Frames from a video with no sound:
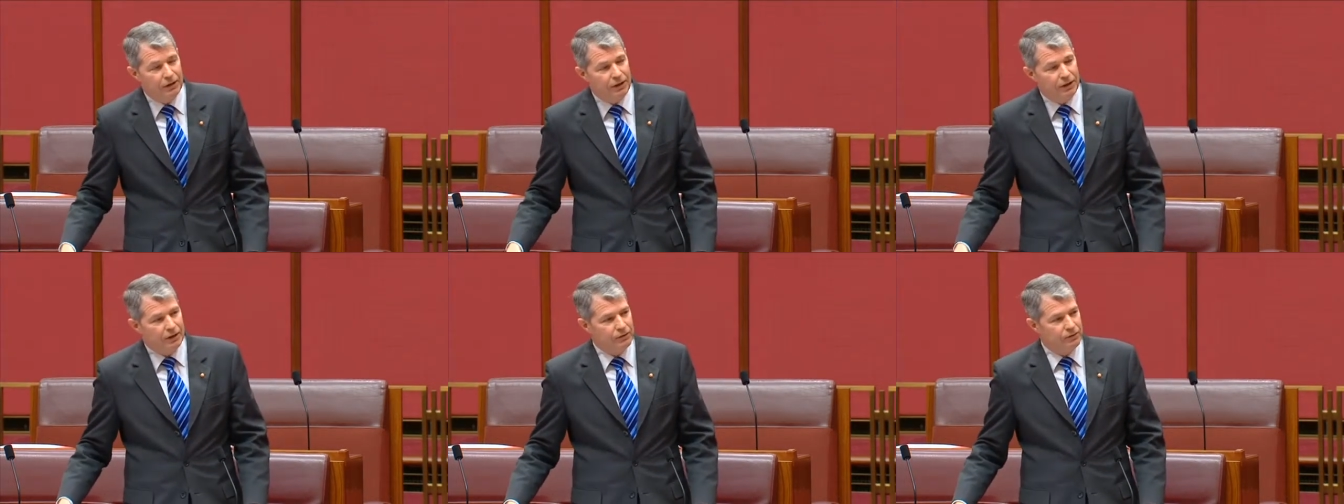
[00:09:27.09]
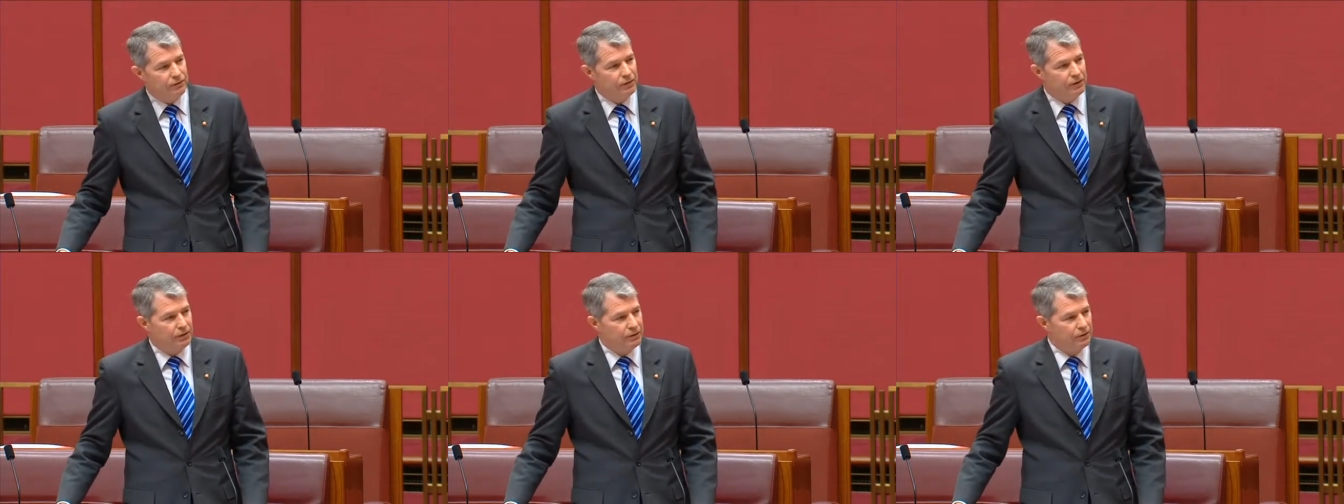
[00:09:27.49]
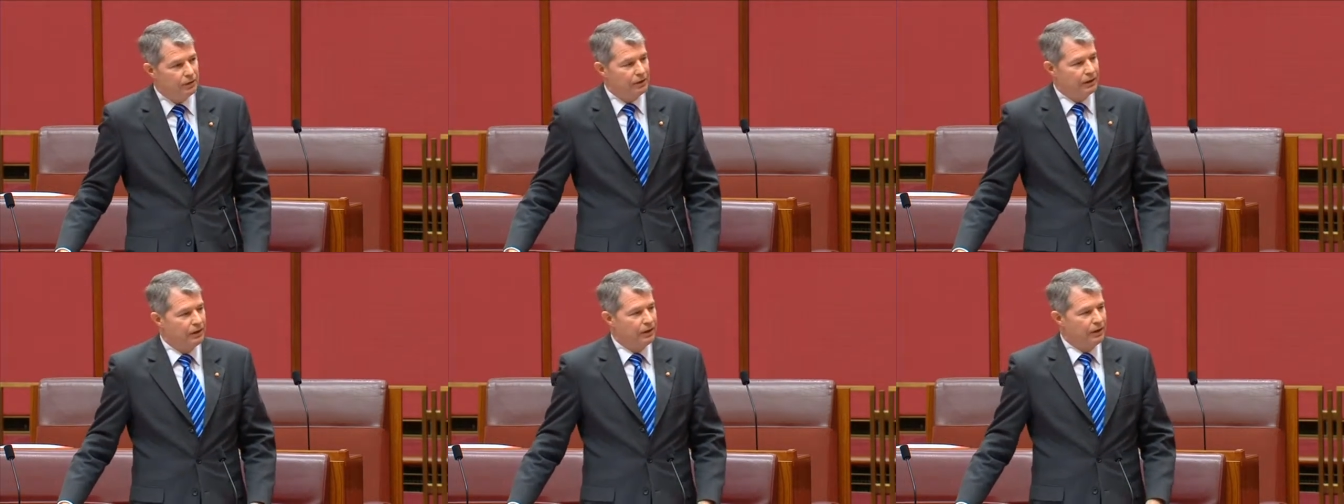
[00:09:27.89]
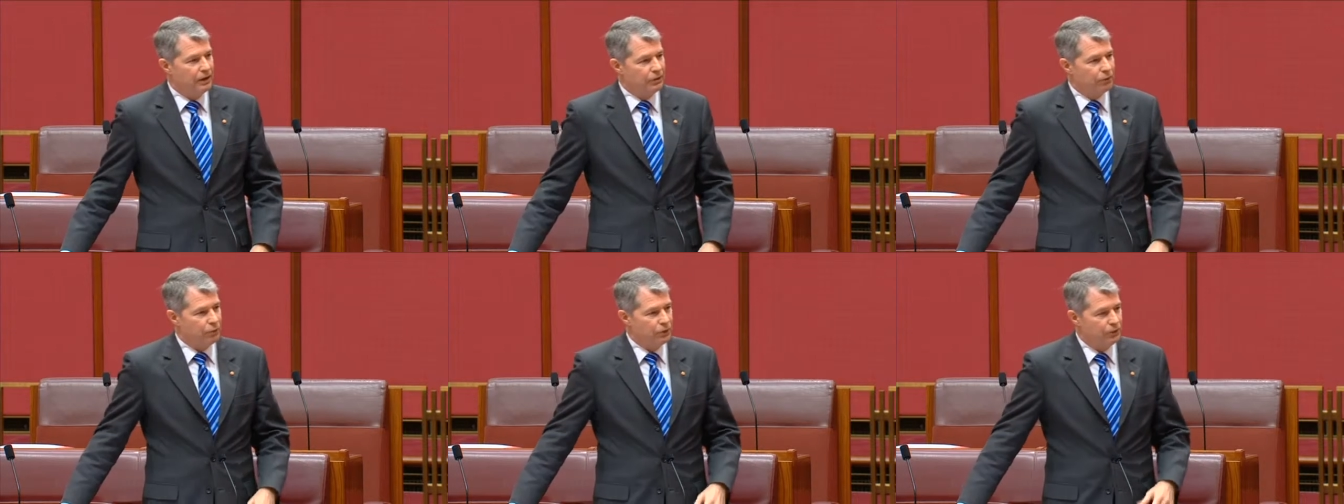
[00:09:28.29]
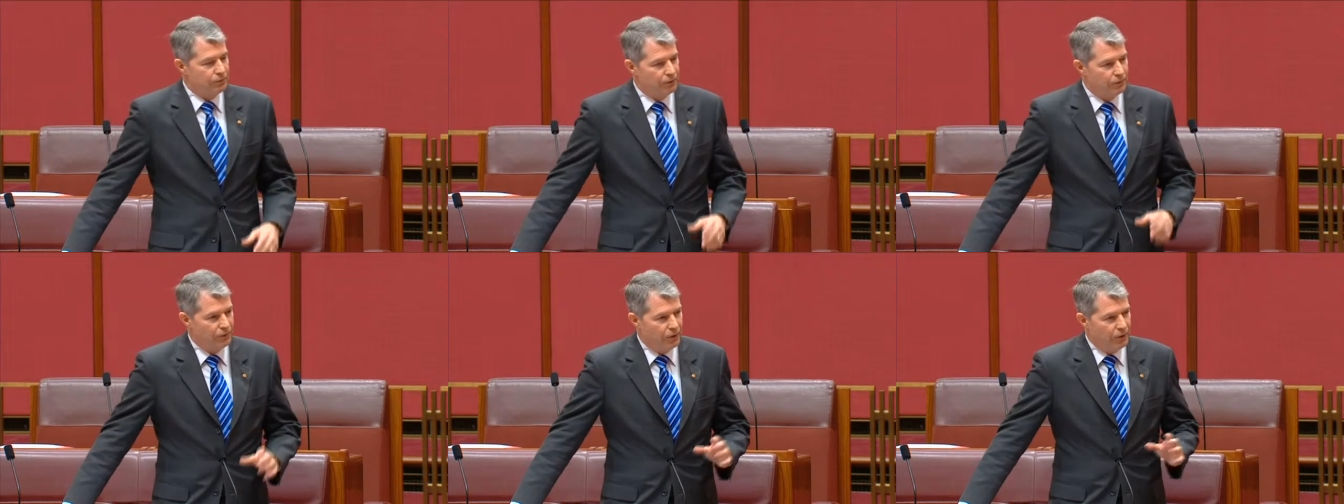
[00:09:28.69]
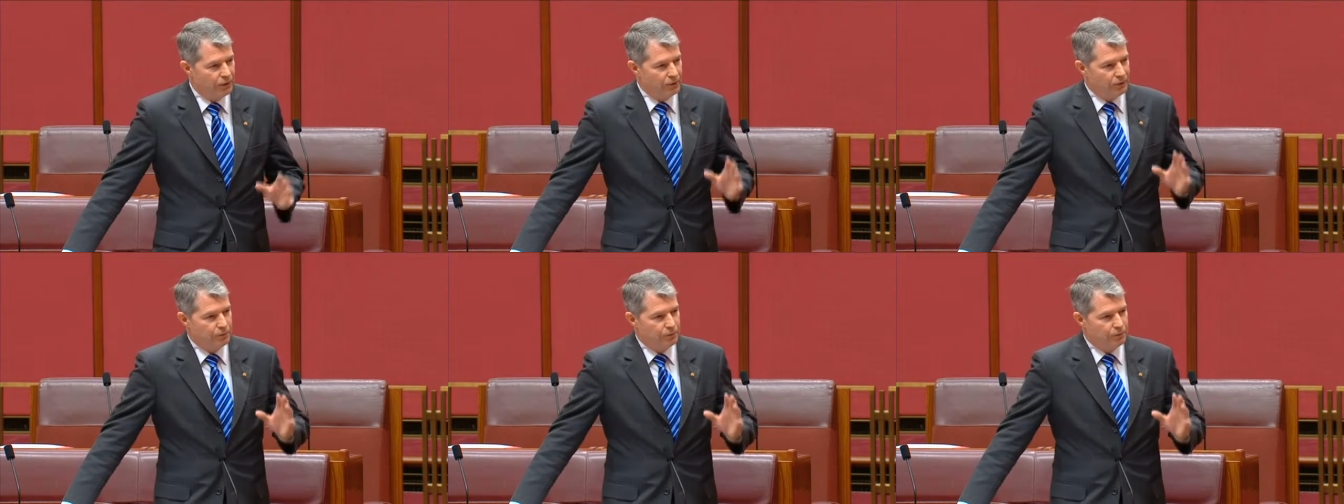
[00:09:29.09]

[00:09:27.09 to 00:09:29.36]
I, I, see, as we define